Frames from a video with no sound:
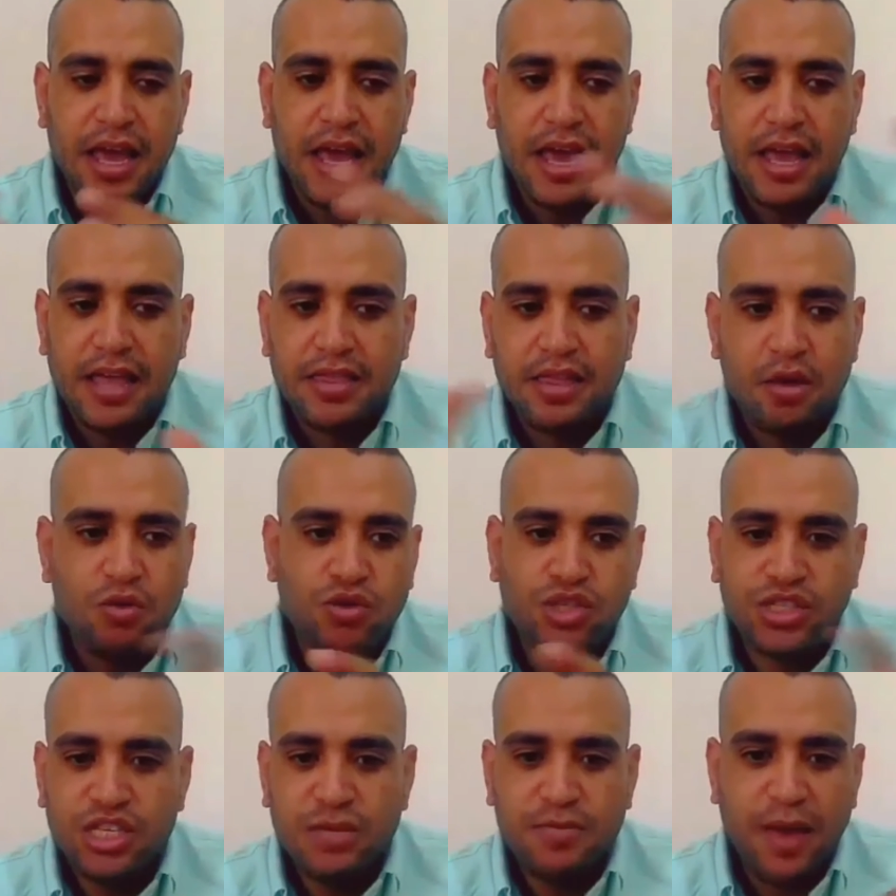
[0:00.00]
And
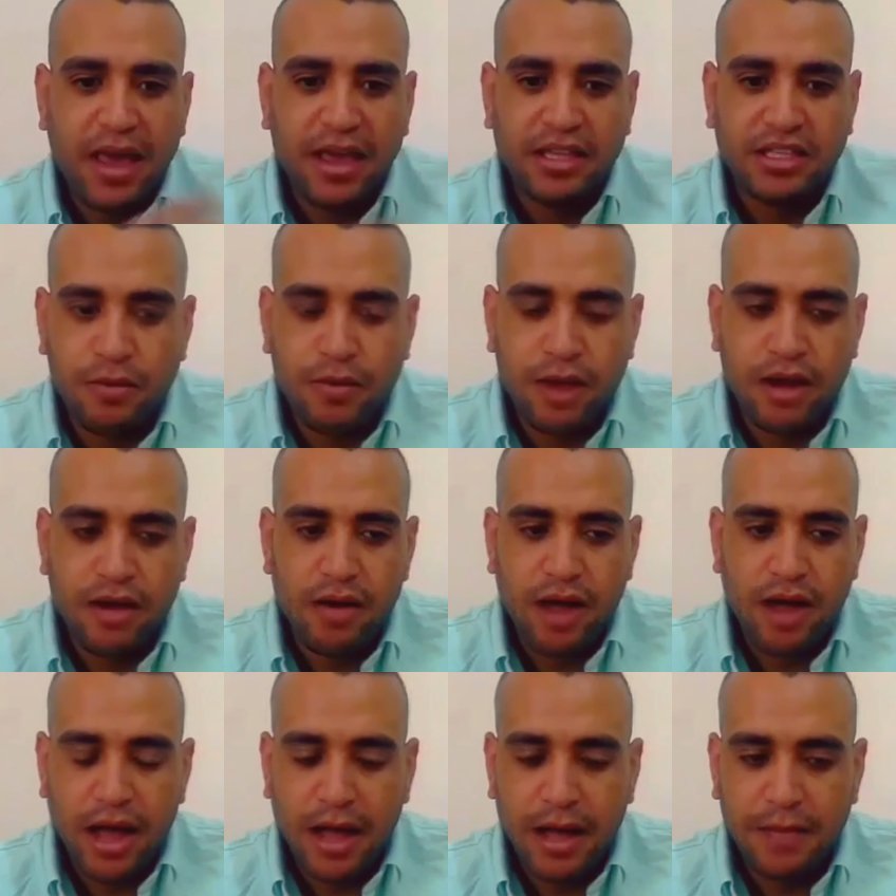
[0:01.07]
those debates were
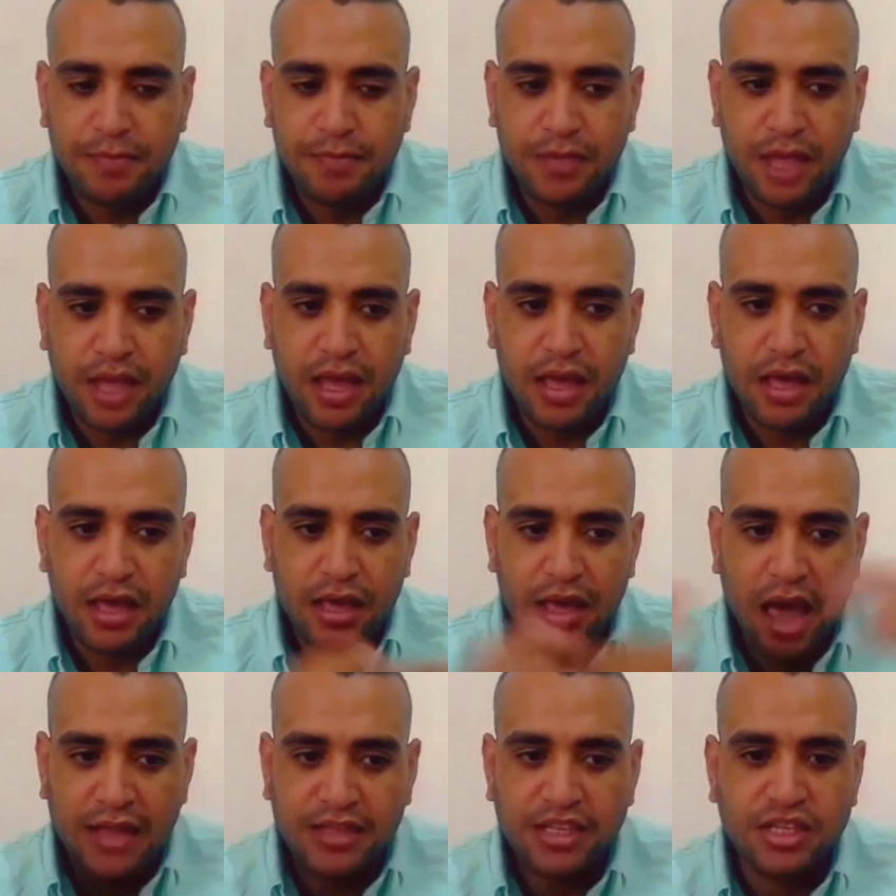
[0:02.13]

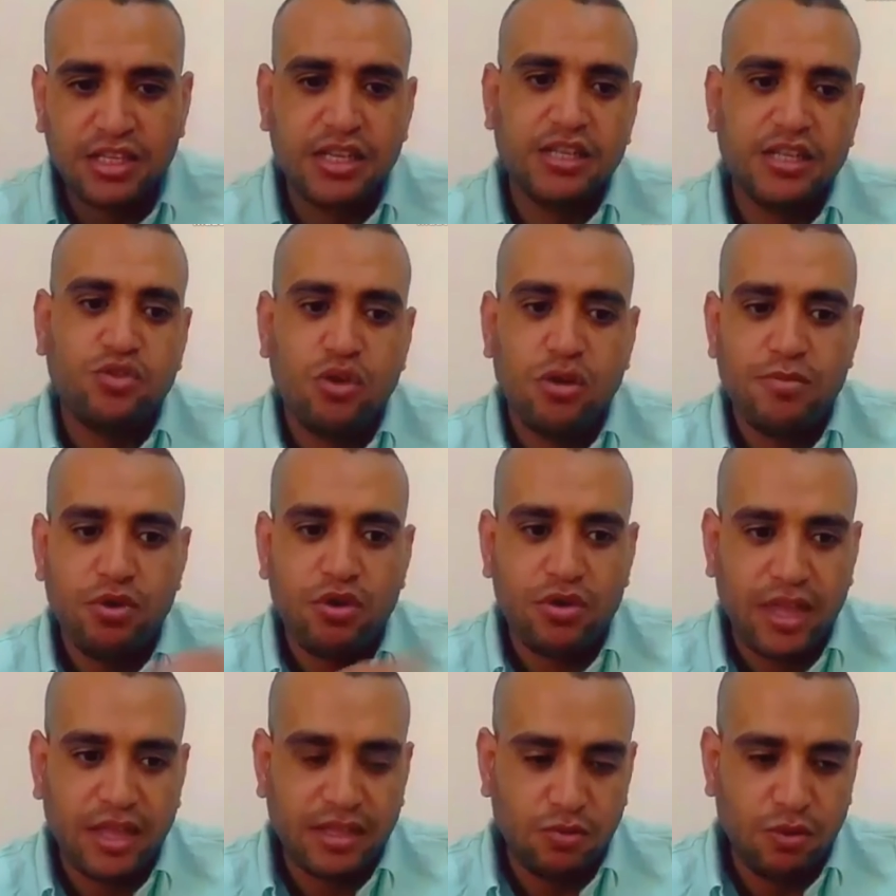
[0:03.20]
edited into a book
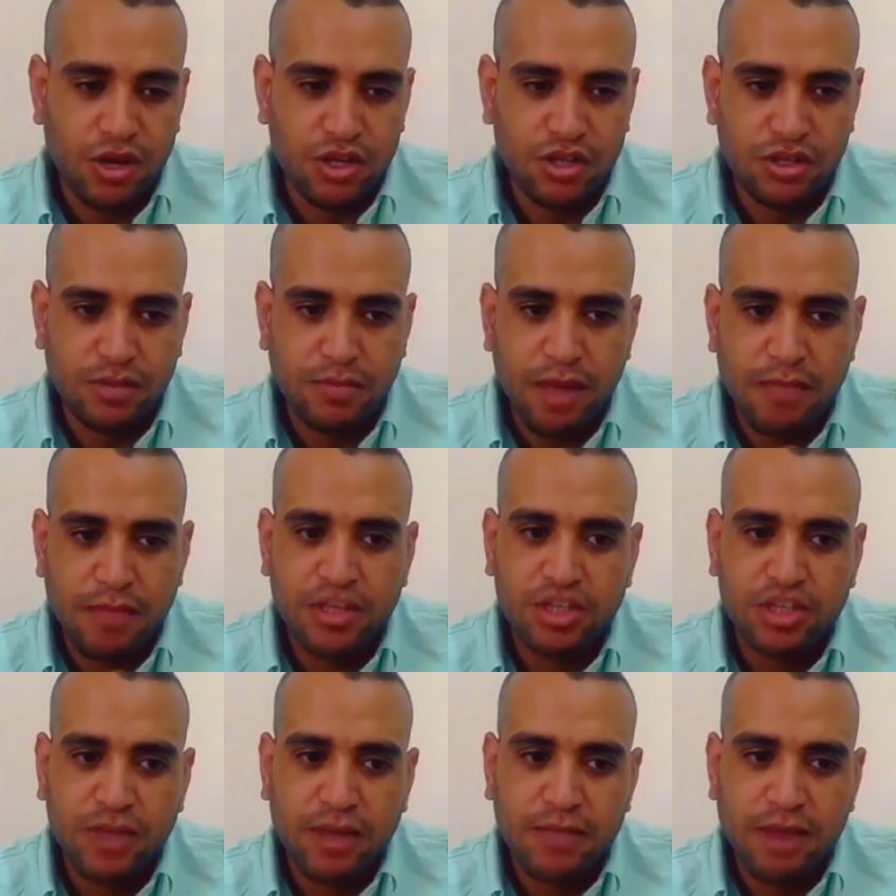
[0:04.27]
that was
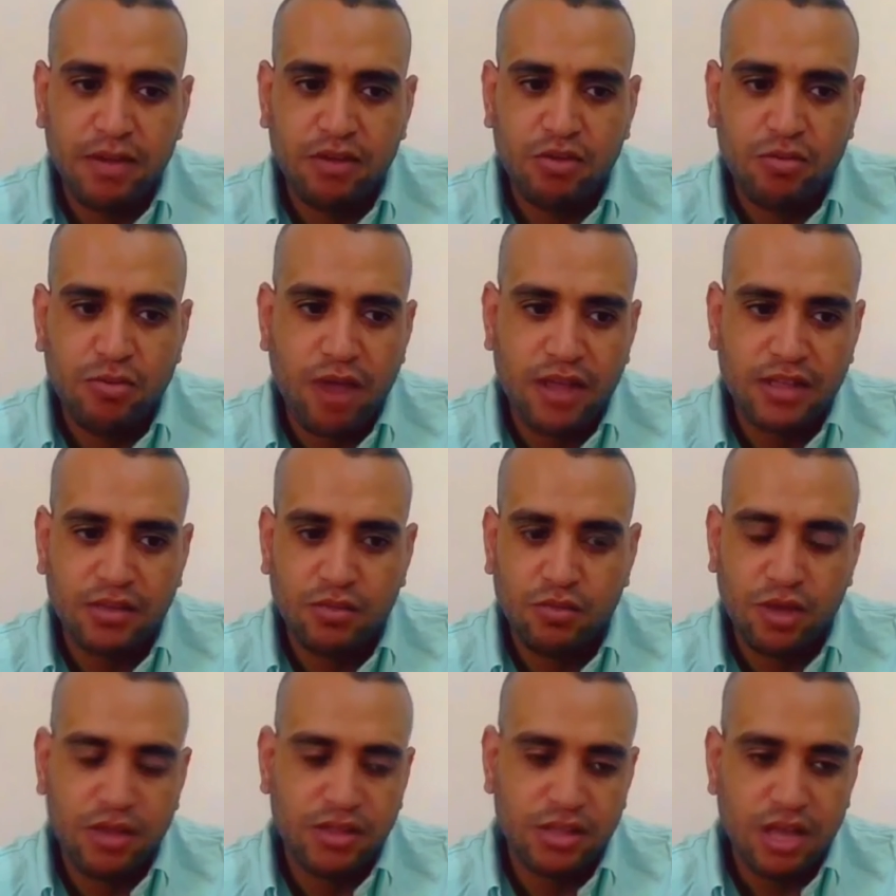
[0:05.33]
published by Parlor Press and
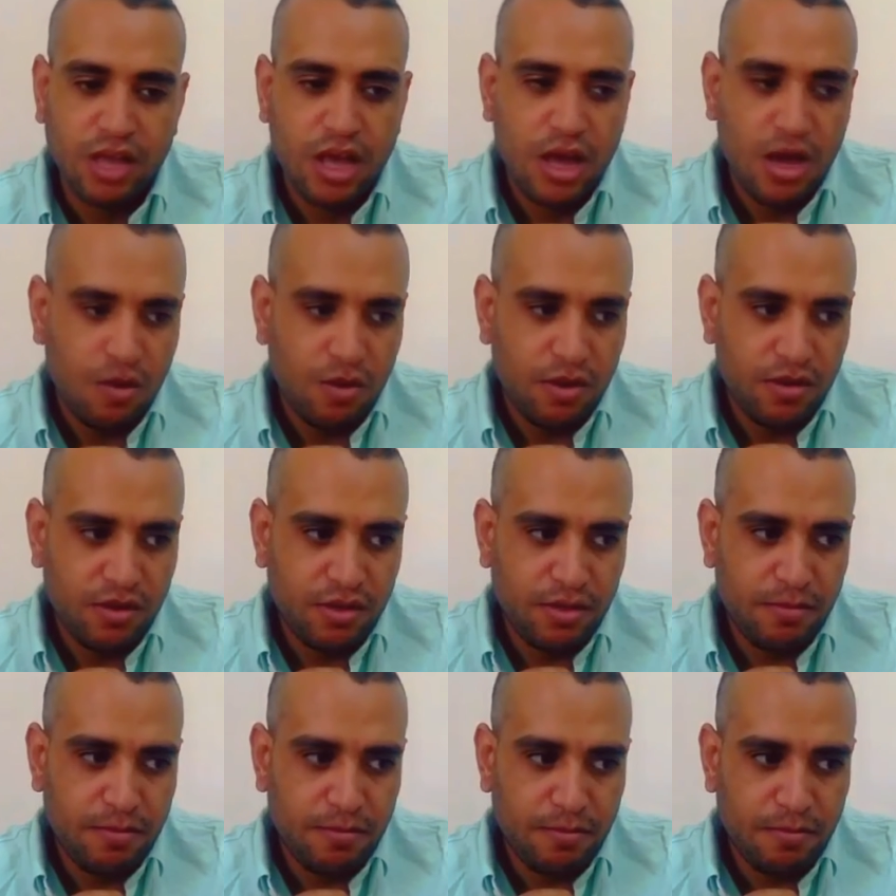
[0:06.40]
was one of the
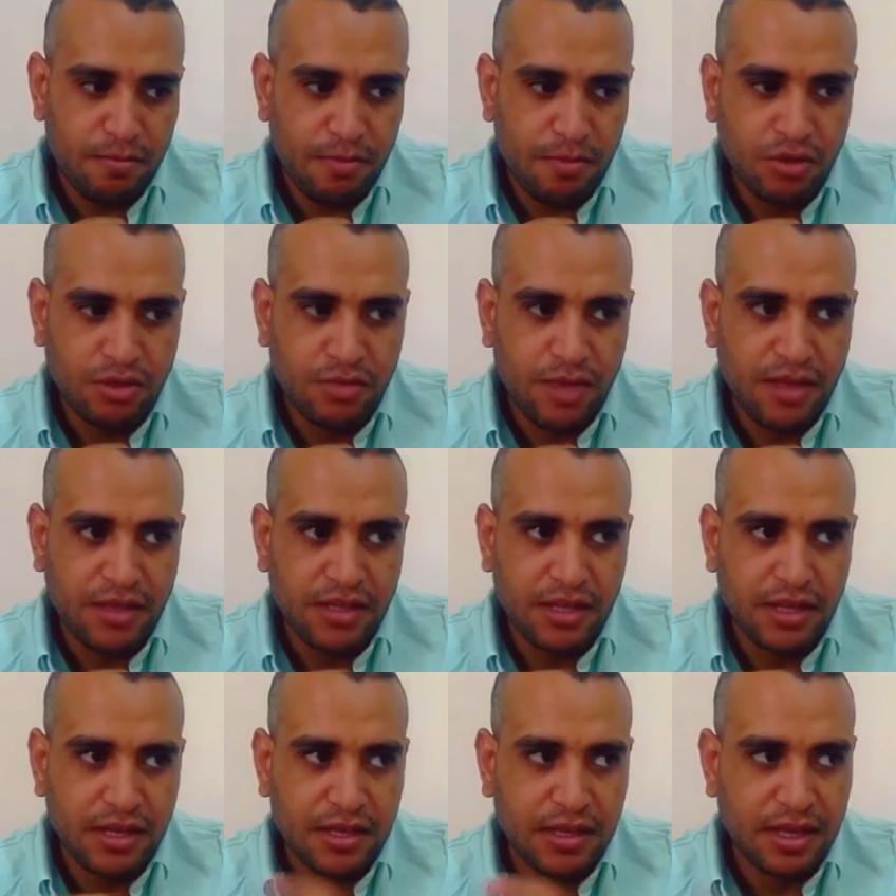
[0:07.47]
most
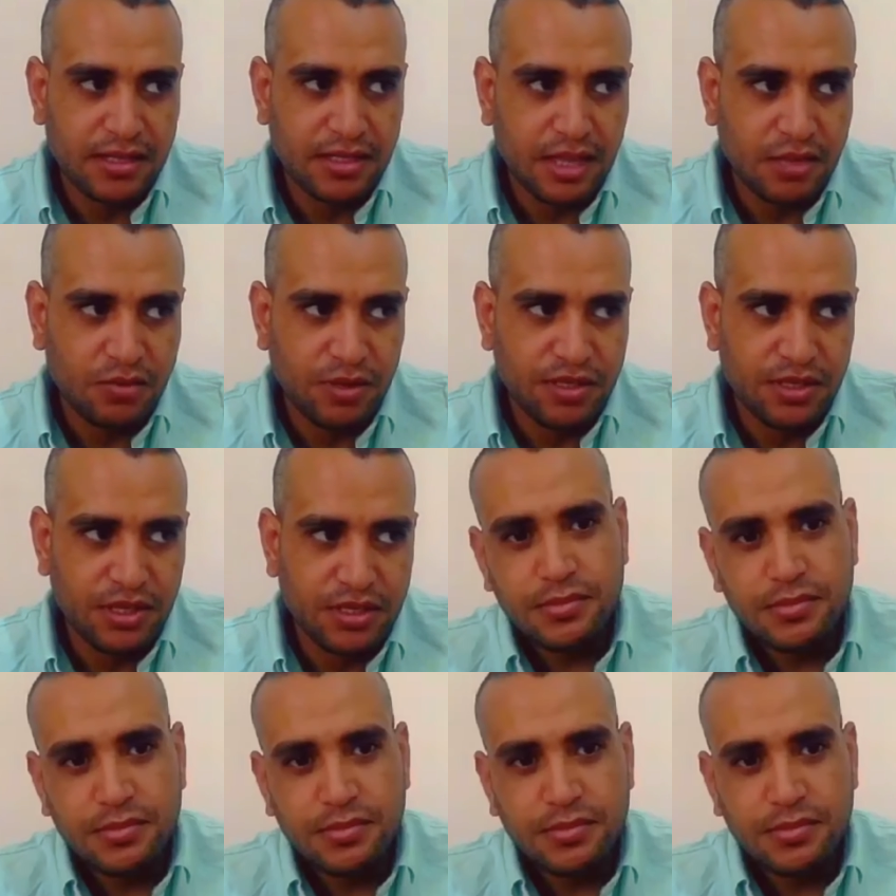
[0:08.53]
amazing things that we did.